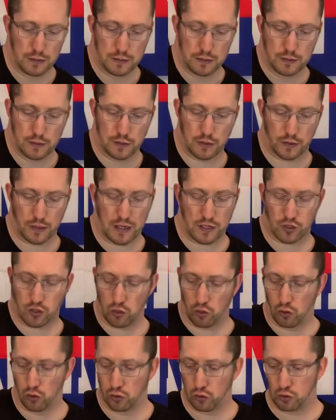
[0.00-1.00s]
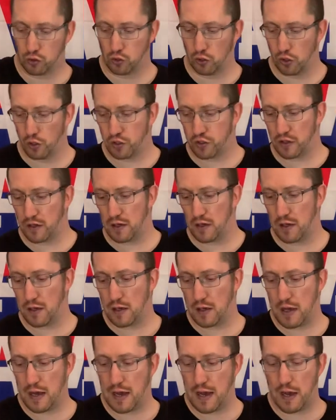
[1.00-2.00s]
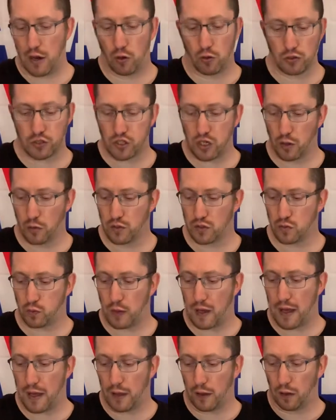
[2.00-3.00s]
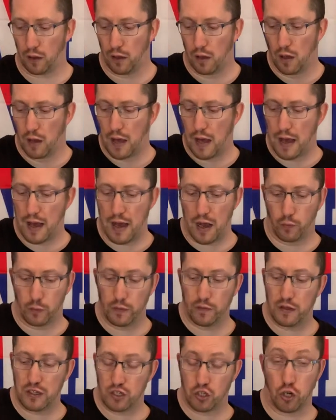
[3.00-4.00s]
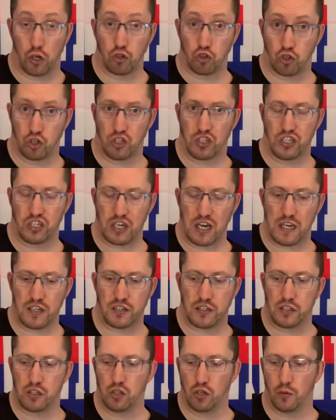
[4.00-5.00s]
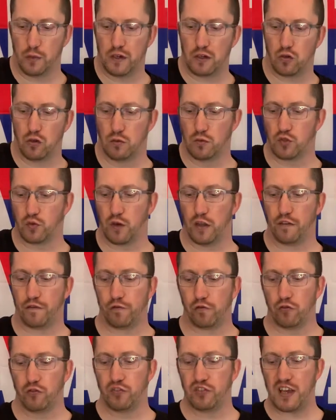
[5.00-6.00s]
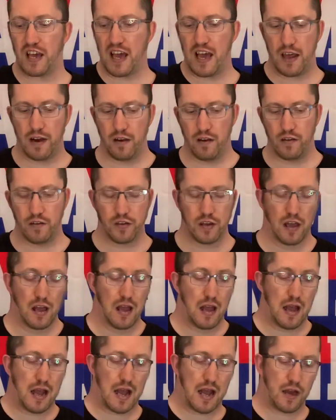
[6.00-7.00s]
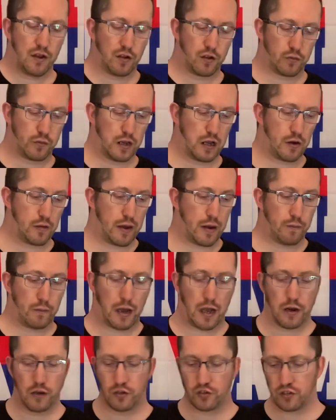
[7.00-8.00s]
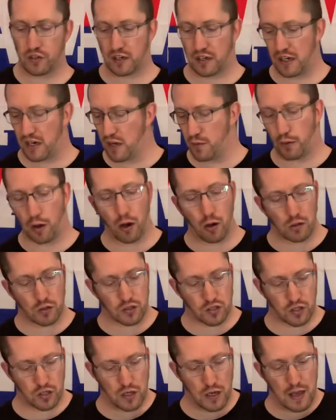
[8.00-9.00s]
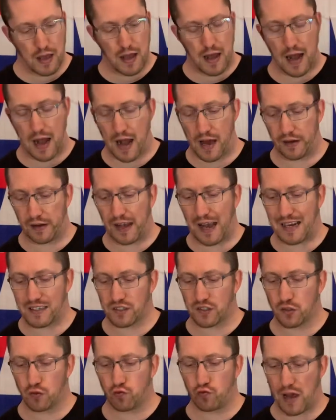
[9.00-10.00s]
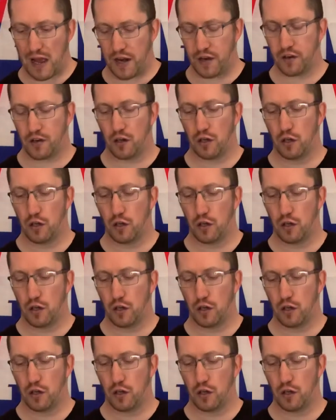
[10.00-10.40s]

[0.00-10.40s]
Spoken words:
So that's all good. Also, as well, it's not just the chassis tub, it comes with a front end and a rear end minus the gearbox, and it has the red